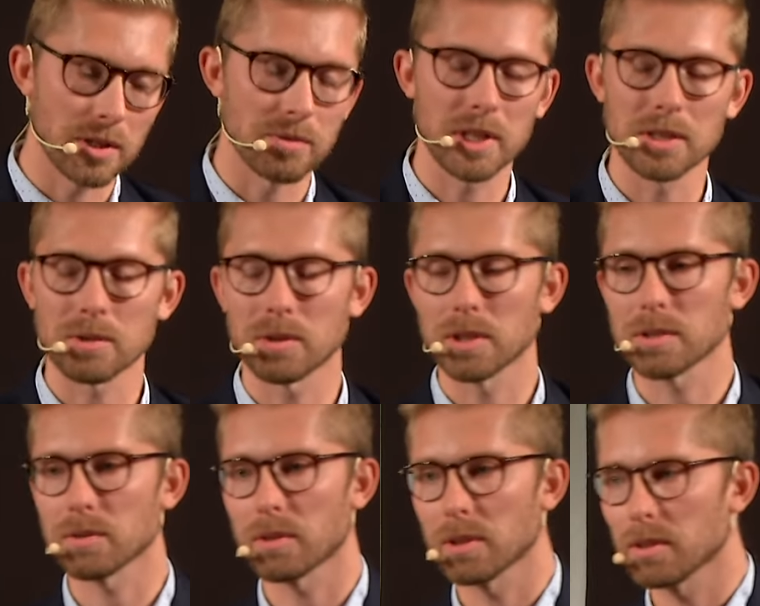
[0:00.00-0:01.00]

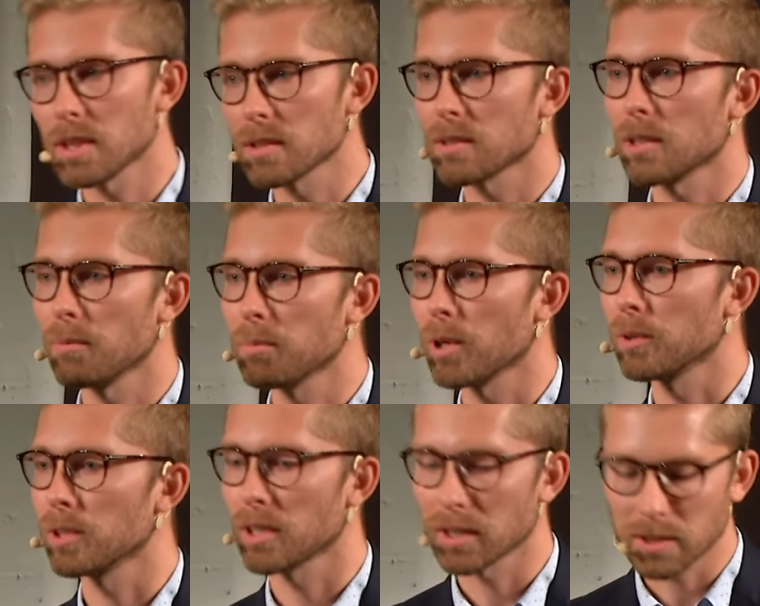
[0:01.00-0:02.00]
resource or this
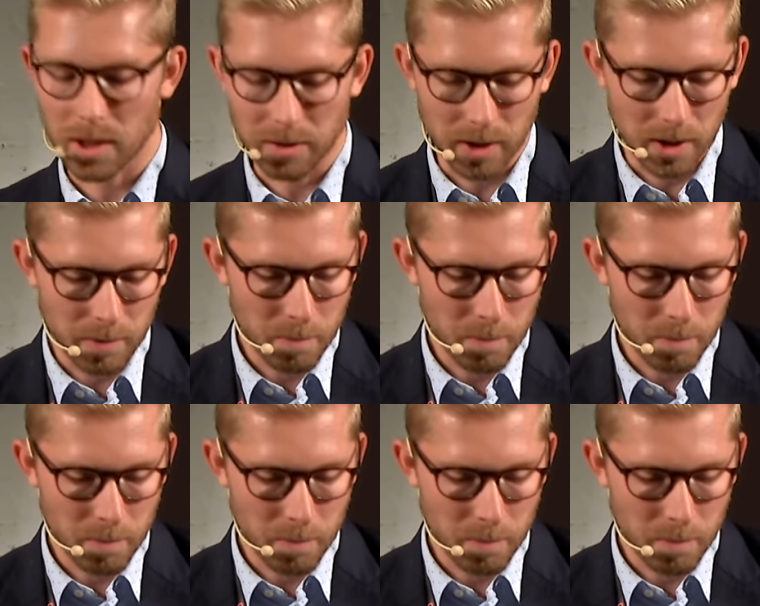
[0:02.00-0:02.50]
component, etc.